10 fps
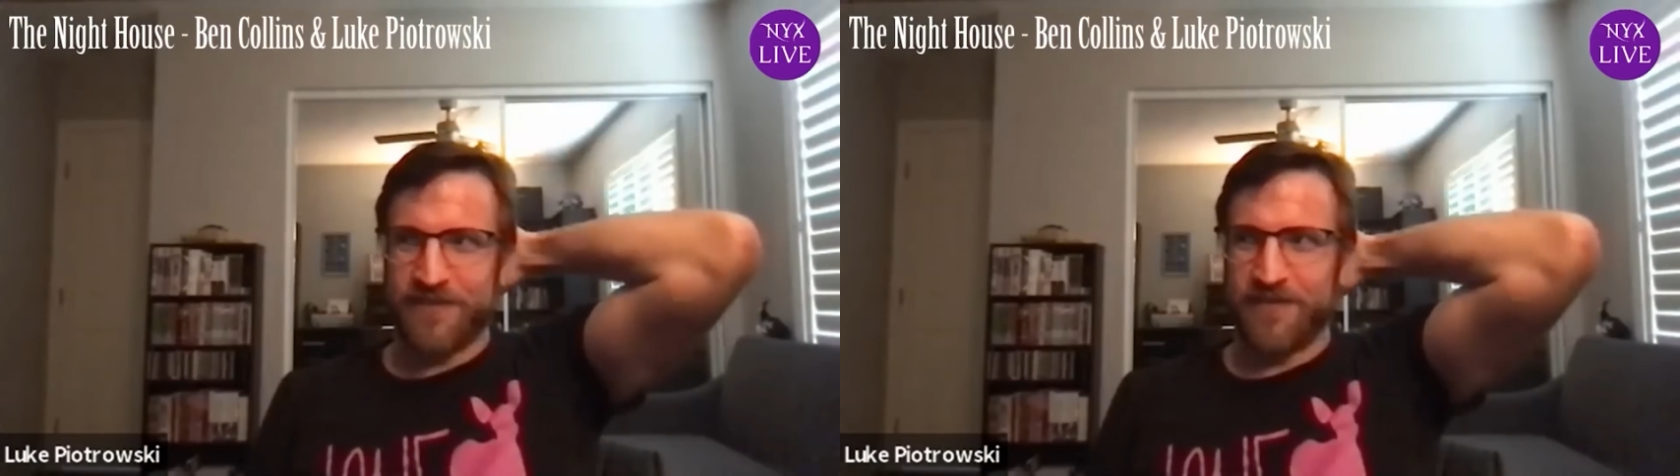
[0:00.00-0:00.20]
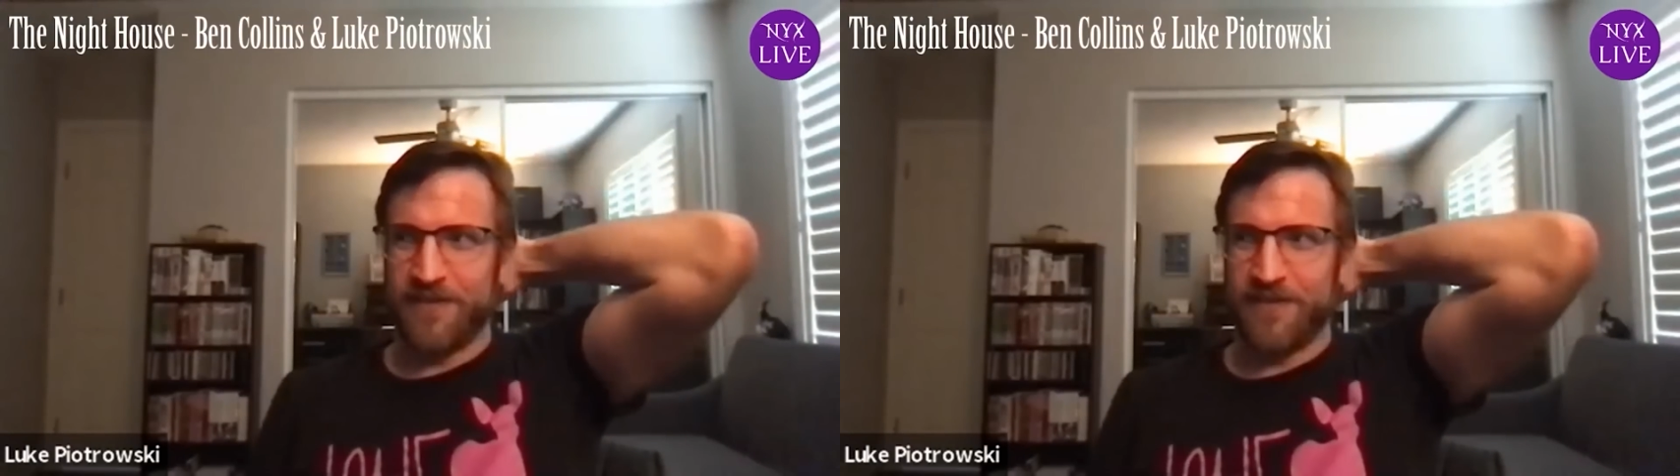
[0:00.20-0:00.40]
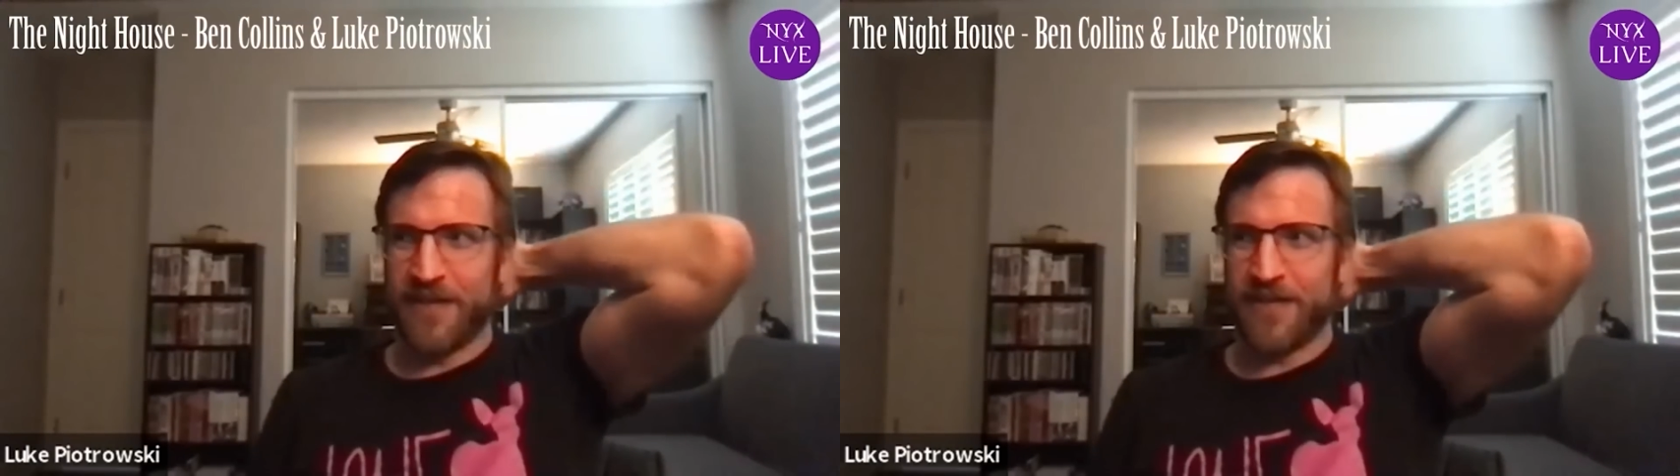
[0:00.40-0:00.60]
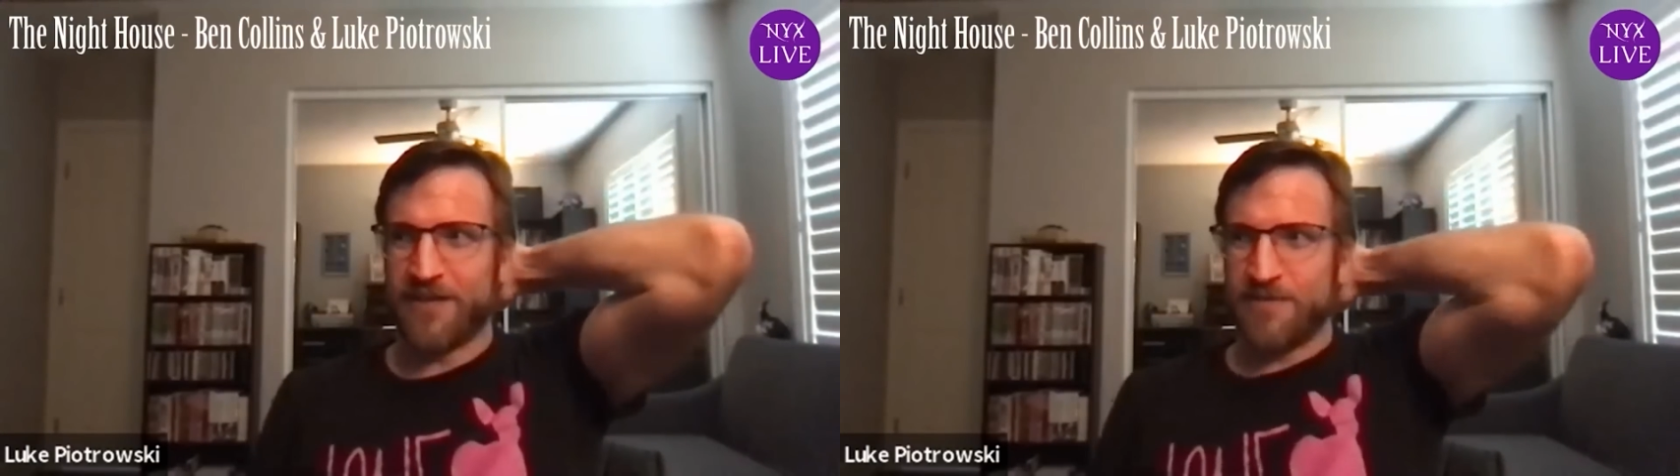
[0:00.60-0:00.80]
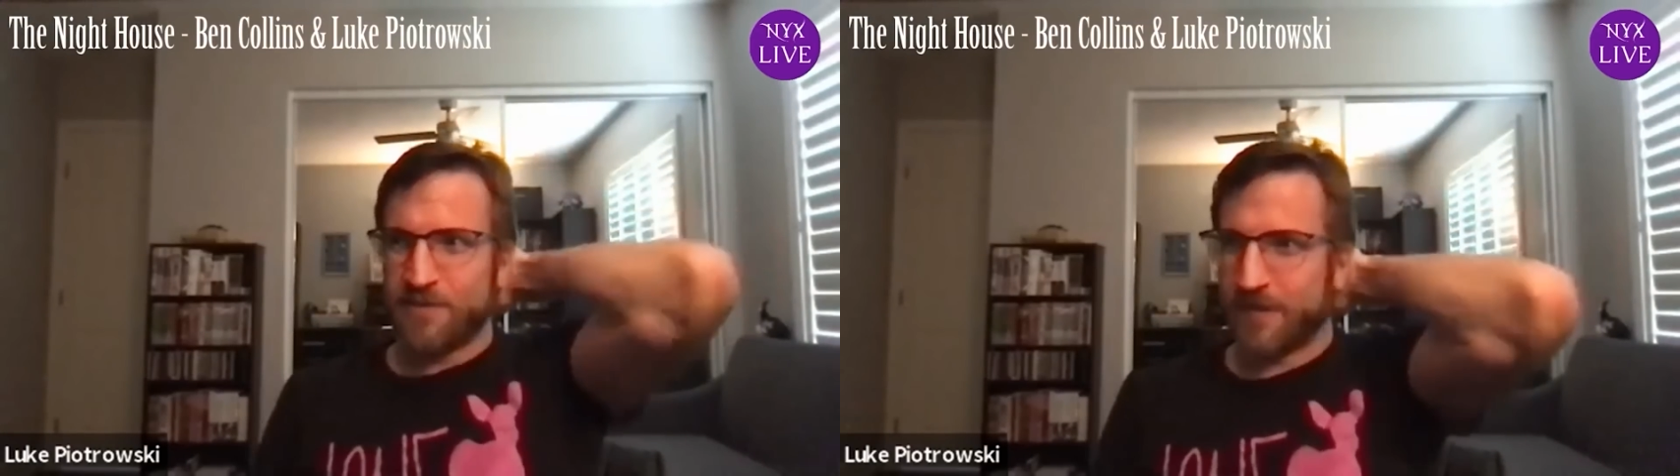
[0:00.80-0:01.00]
little too
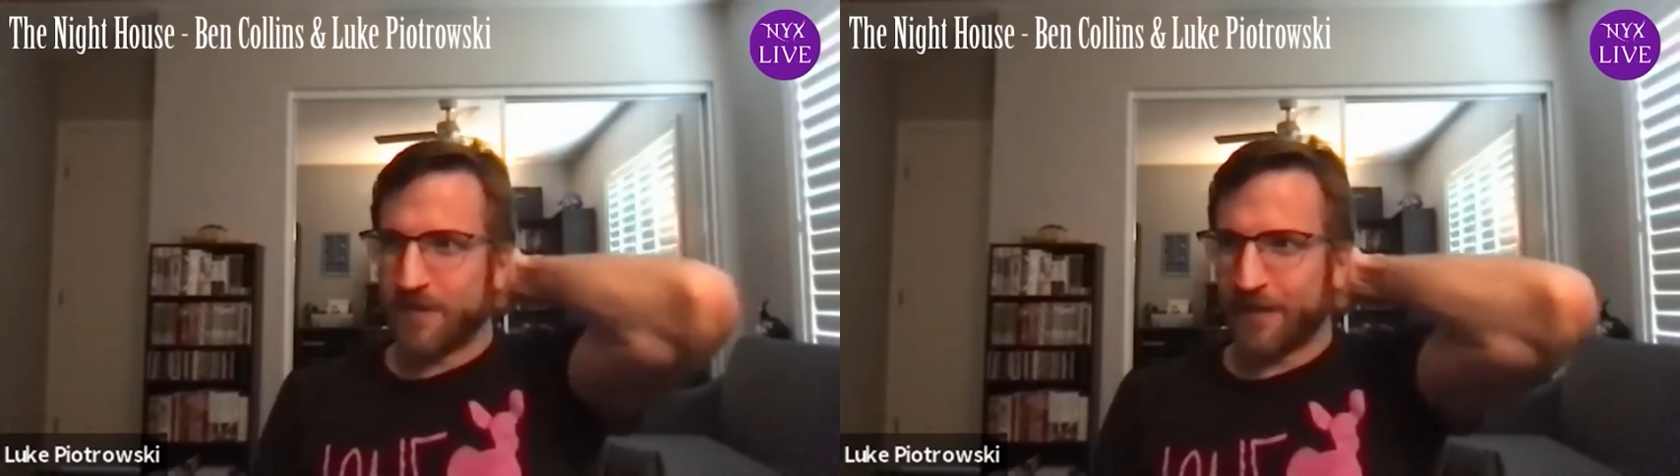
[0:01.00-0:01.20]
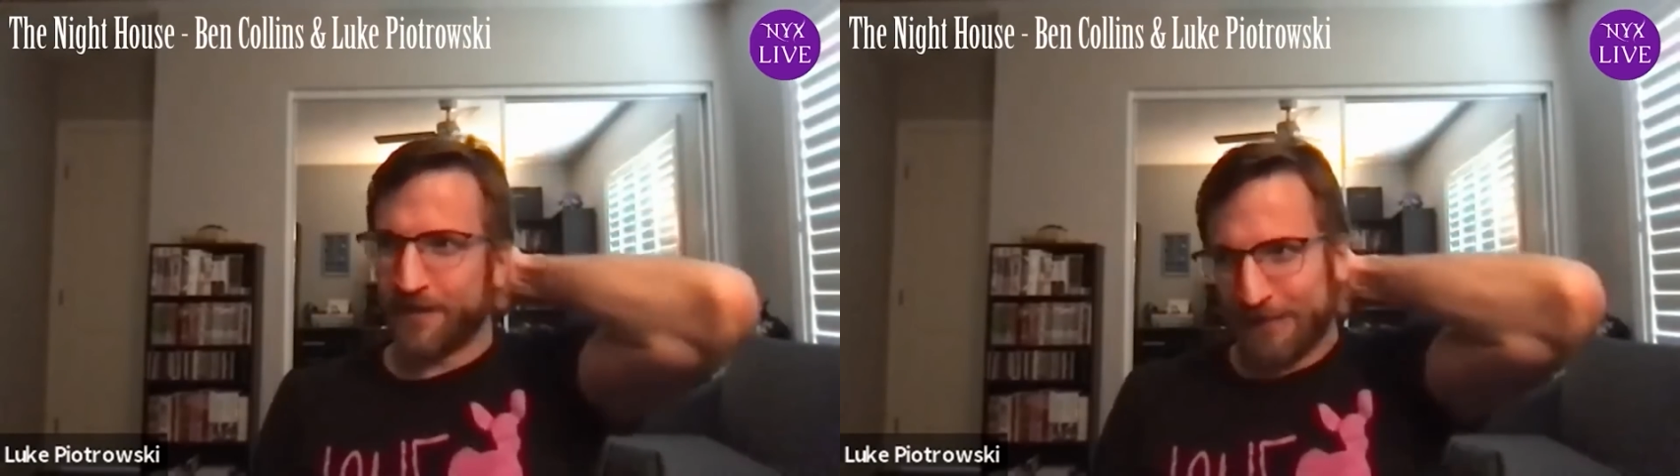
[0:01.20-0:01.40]
much. When